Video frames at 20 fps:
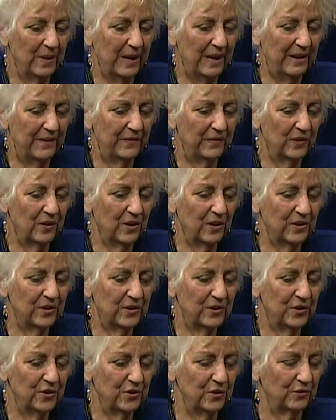have
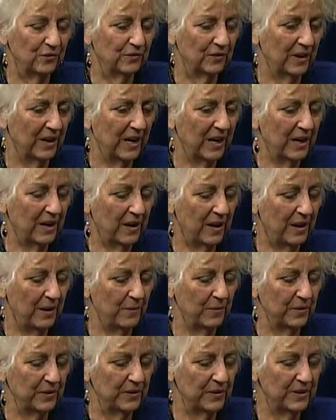lost children. I
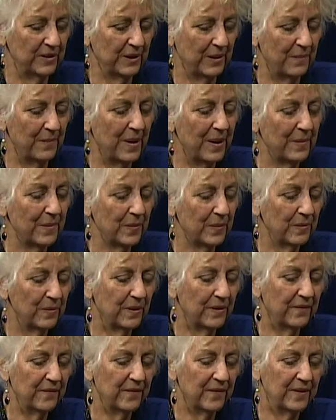was a member
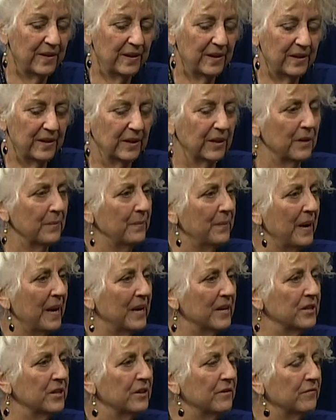of the
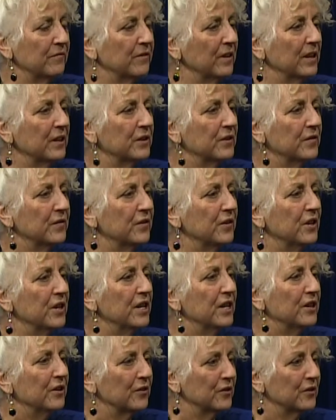Compassionate Friends for years.